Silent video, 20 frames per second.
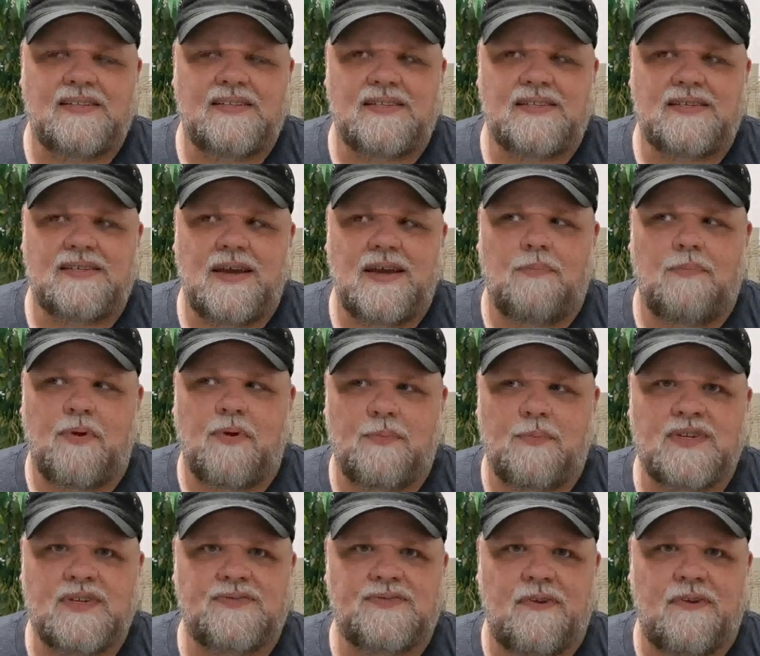has a
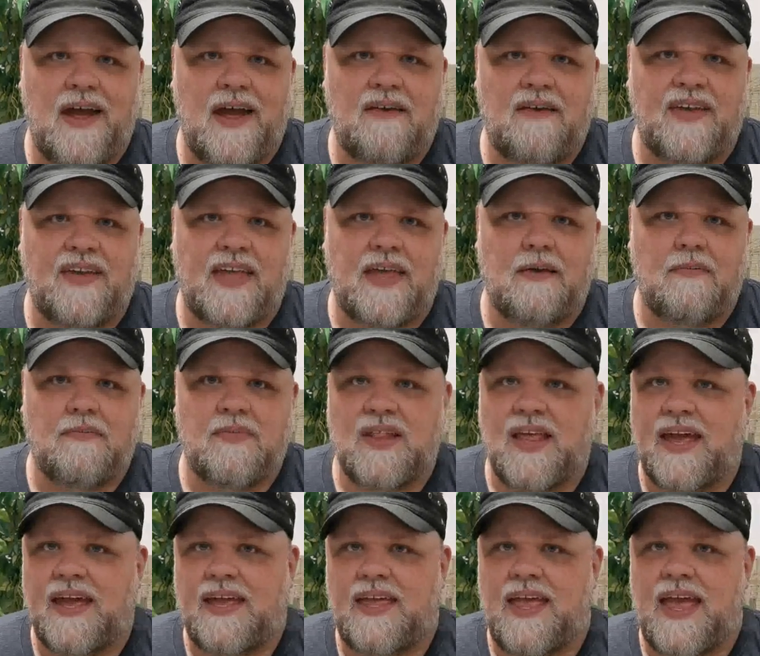purpose for having
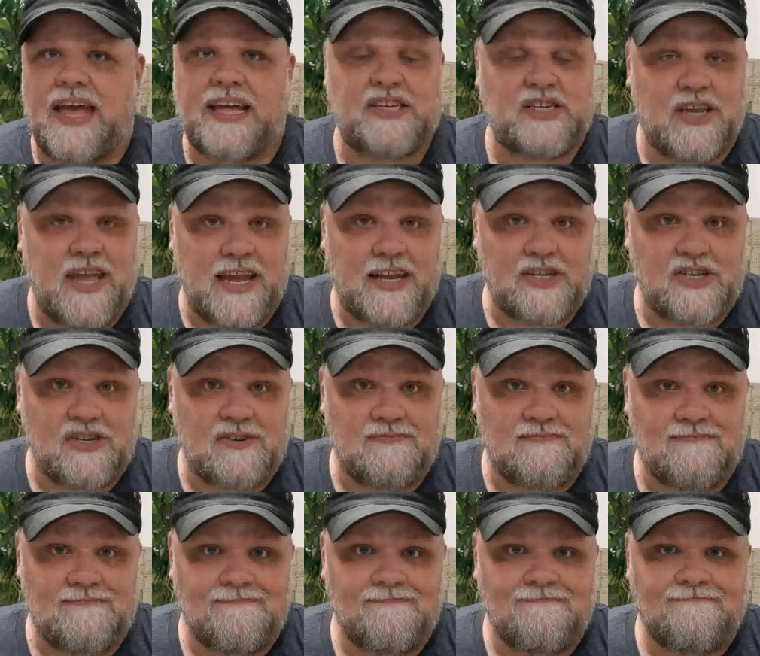him, like
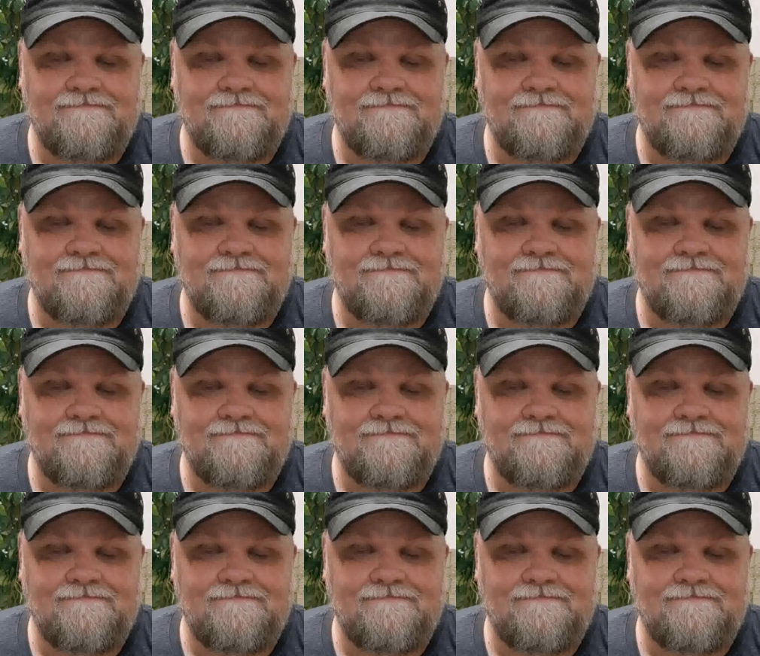education.